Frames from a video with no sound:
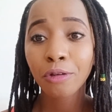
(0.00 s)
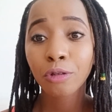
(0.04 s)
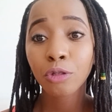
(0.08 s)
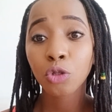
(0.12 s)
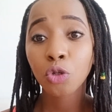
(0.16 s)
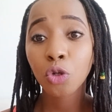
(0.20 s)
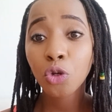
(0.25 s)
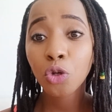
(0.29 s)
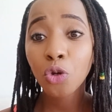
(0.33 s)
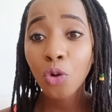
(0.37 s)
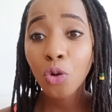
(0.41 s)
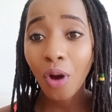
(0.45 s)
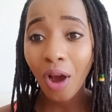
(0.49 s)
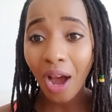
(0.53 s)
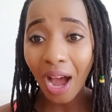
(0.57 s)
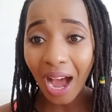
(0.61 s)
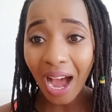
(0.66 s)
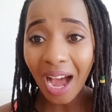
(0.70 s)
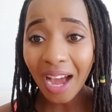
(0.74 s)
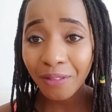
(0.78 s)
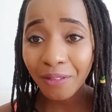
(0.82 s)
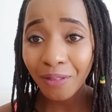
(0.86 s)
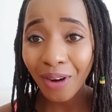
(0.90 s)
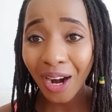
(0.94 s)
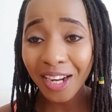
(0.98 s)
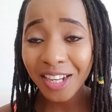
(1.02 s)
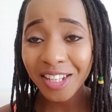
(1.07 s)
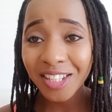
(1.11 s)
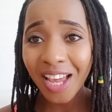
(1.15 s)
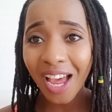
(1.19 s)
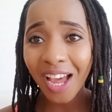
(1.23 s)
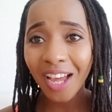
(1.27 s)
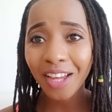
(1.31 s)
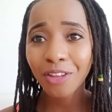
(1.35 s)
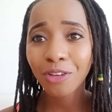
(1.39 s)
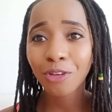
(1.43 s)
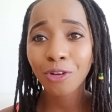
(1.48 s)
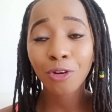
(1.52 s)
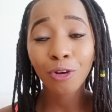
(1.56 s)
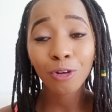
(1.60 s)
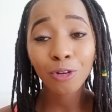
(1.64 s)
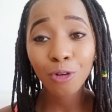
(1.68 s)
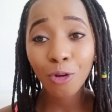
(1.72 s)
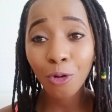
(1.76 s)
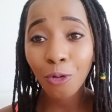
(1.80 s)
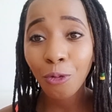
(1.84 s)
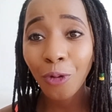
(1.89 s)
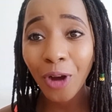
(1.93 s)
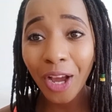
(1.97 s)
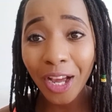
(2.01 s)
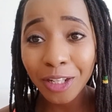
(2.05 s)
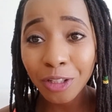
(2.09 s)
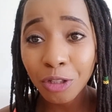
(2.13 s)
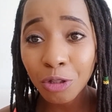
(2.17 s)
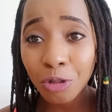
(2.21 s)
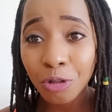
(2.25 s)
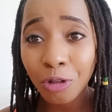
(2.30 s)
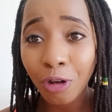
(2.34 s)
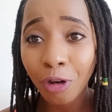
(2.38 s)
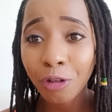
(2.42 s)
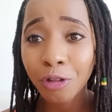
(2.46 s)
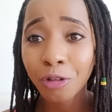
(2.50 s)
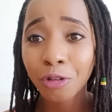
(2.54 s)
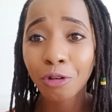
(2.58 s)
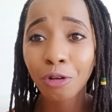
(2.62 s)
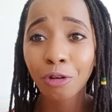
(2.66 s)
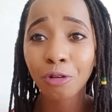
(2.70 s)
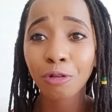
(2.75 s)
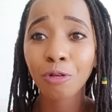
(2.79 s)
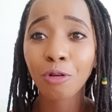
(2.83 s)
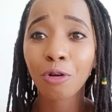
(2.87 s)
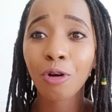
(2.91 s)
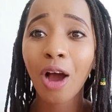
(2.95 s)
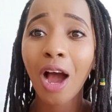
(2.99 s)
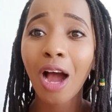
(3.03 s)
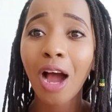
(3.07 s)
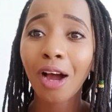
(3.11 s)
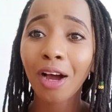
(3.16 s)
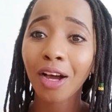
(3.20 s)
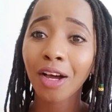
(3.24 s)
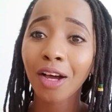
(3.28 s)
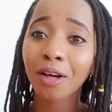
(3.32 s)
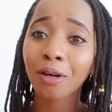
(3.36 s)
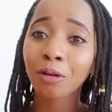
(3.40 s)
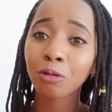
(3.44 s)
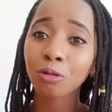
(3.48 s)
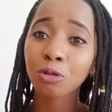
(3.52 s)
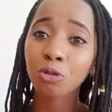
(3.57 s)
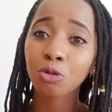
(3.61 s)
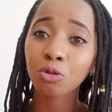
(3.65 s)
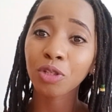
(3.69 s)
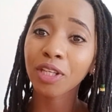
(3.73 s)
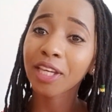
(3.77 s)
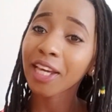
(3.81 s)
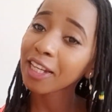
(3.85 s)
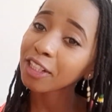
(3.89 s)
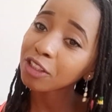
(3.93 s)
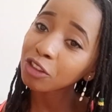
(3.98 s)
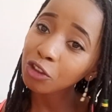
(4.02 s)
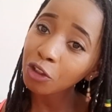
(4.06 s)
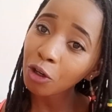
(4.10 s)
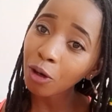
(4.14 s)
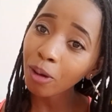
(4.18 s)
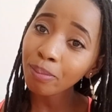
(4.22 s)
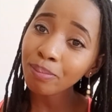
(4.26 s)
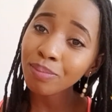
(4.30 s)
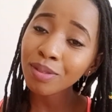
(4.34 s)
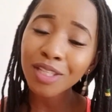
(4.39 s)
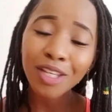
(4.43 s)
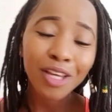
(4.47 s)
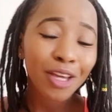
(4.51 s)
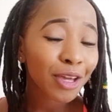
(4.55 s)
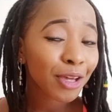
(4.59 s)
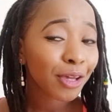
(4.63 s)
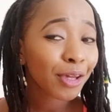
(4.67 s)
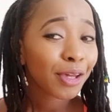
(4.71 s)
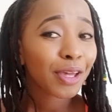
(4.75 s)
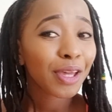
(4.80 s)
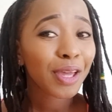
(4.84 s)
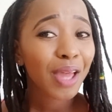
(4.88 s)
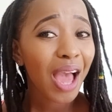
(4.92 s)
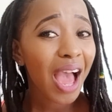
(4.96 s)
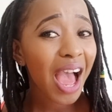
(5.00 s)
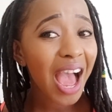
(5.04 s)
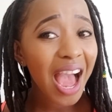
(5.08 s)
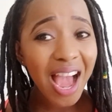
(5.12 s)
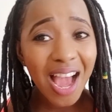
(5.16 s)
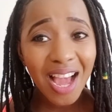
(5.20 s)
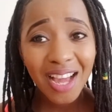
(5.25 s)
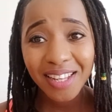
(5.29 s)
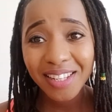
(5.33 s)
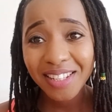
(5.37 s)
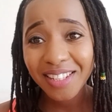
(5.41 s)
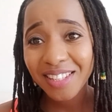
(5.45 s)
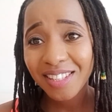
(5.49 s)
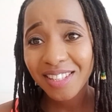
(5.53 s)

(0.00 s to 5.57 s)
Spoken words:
So you are a writer, you don't know where to go, you don't know how to get jobs, and